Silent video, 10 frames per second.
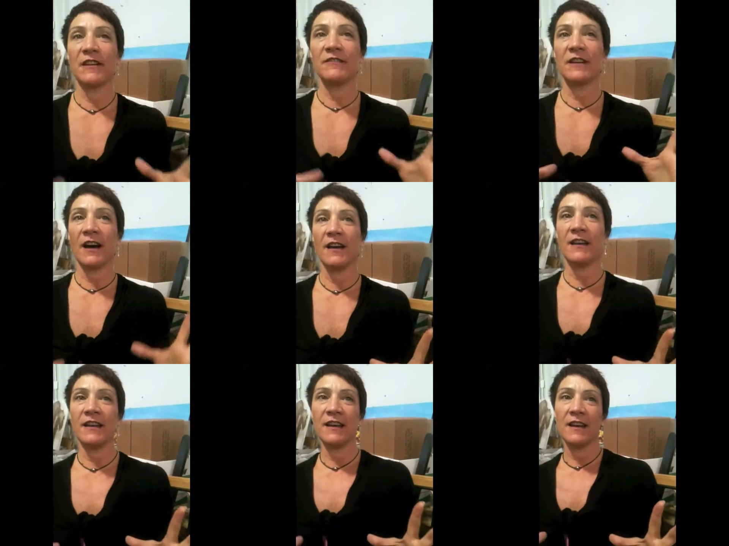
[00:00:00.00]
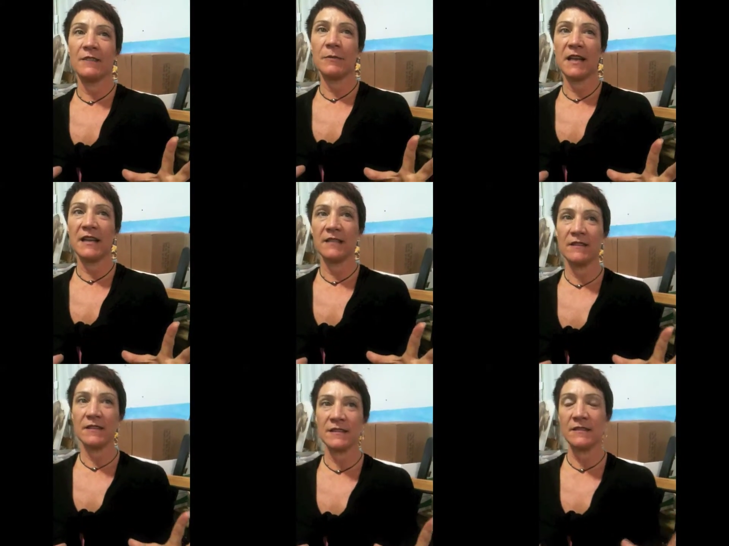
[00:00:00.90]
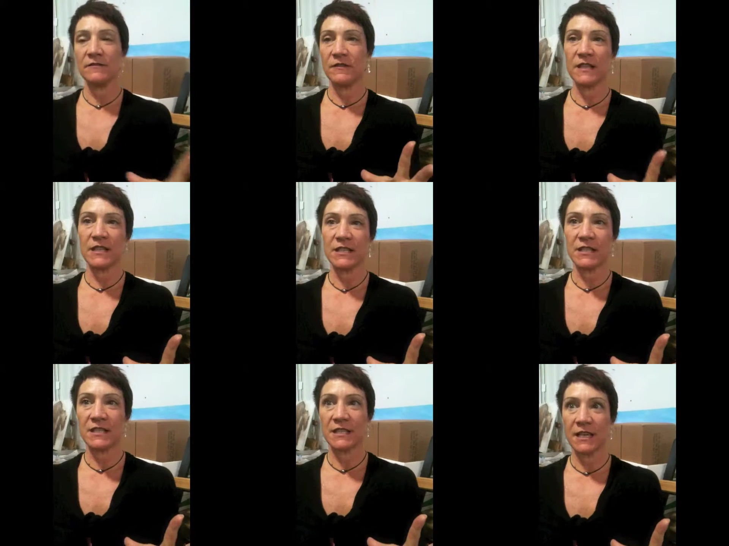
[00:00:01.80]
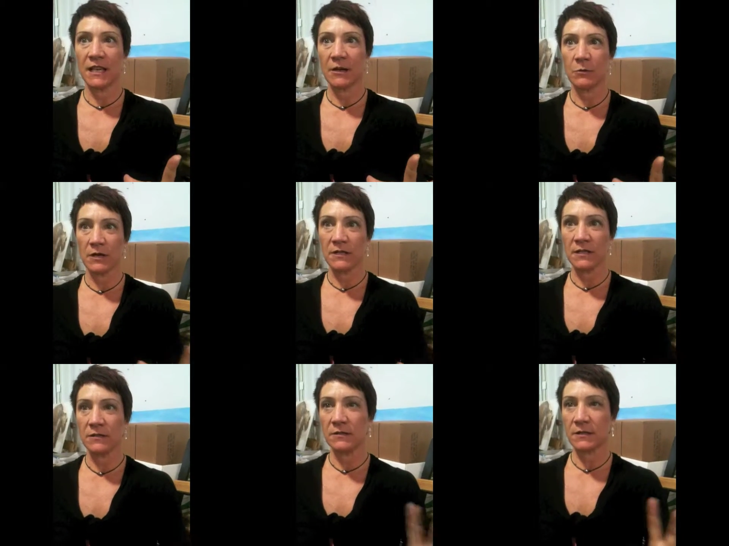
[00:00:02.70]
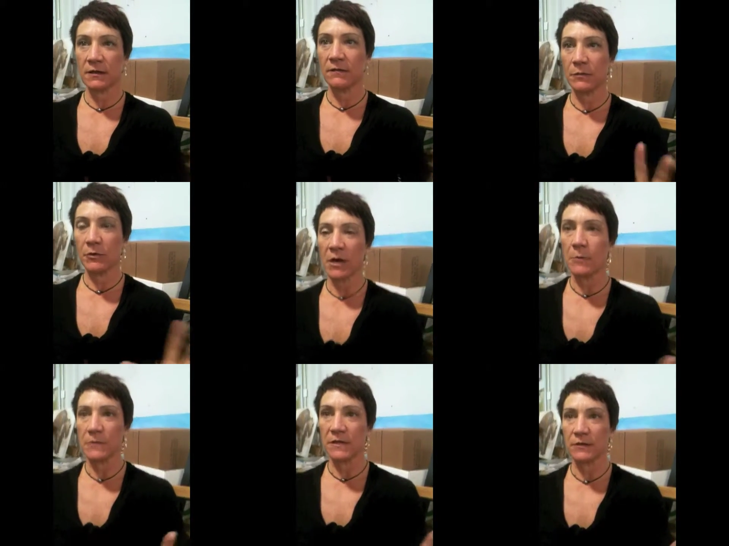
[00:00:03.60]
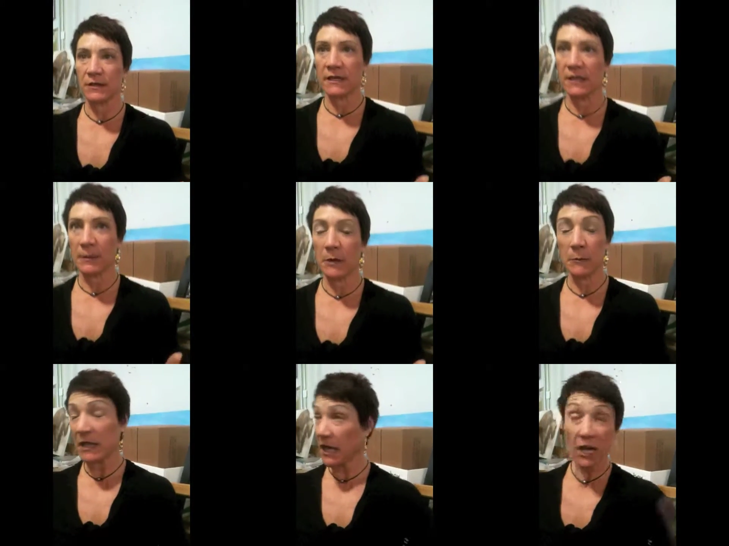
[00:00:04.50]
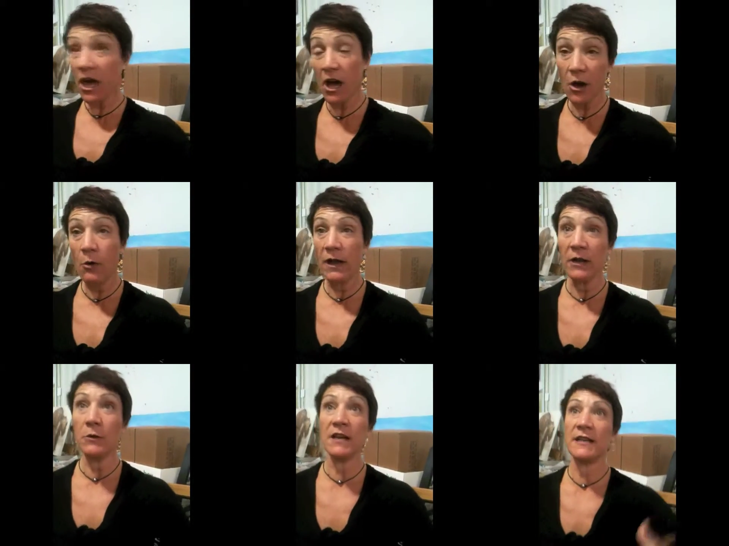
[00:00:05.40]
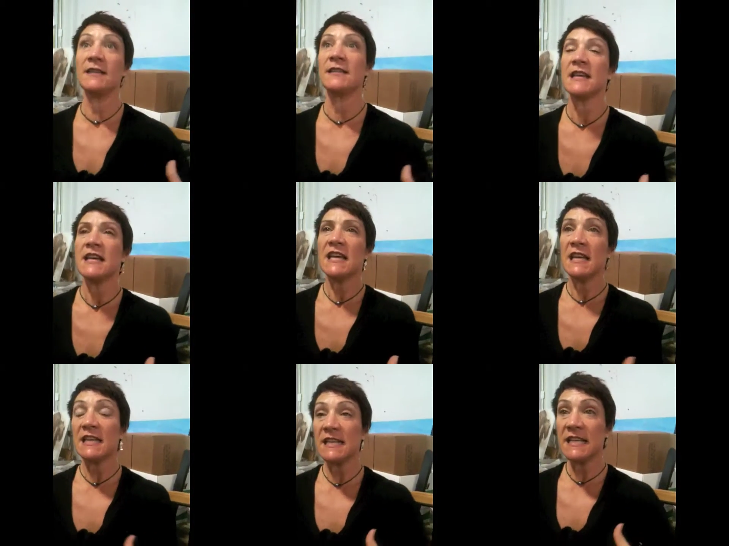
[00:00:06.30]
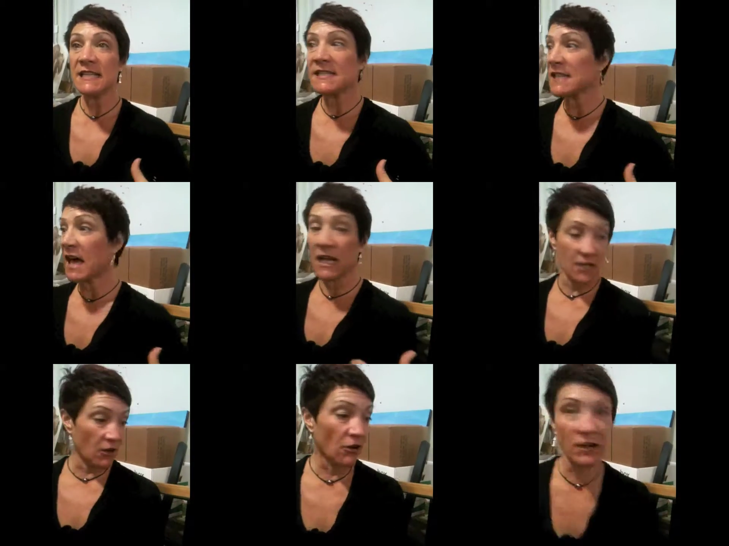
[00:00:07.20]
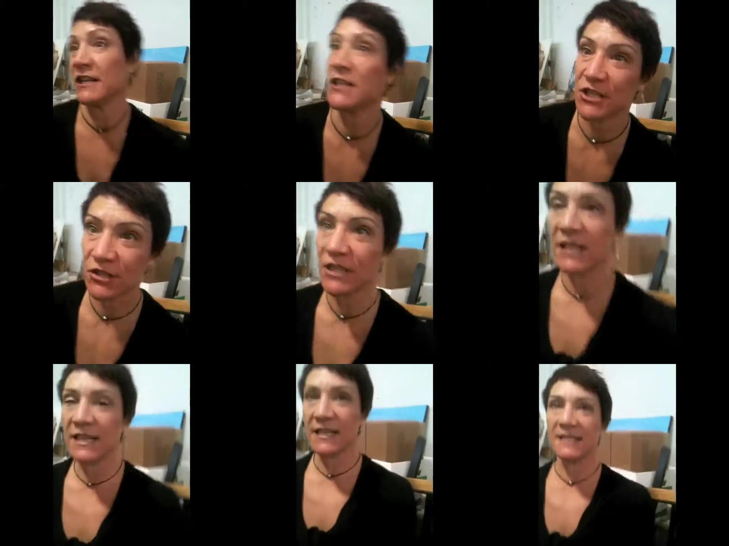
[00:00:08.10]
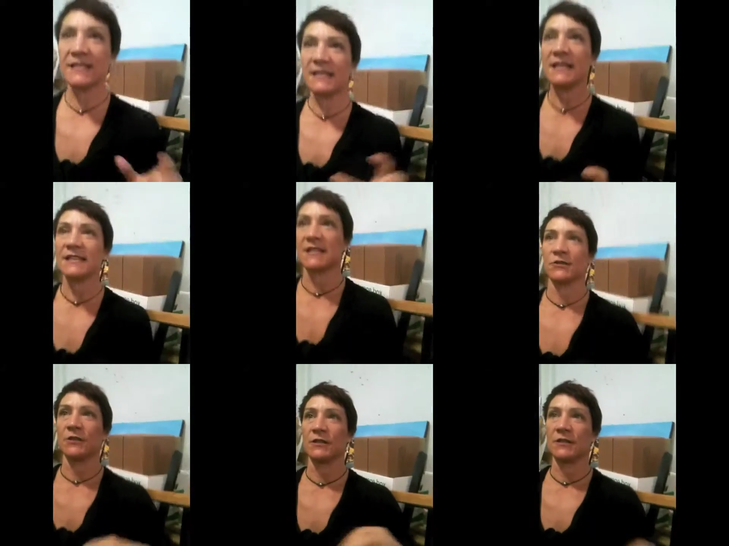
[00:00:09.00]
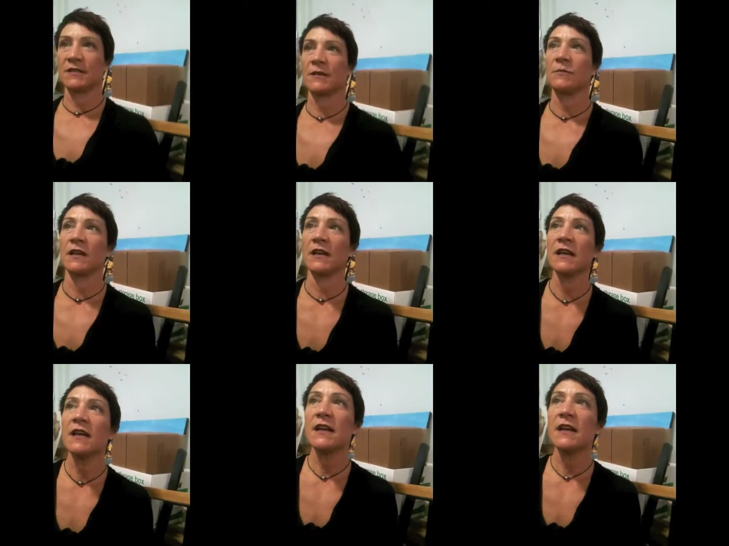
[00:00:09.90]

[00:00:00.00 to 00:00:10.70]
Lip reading: I've got a painting that isn't finished and I want to solve the problems that are in it. I might be like, oh, I know what it is. It needs that orange, or it needs this or something.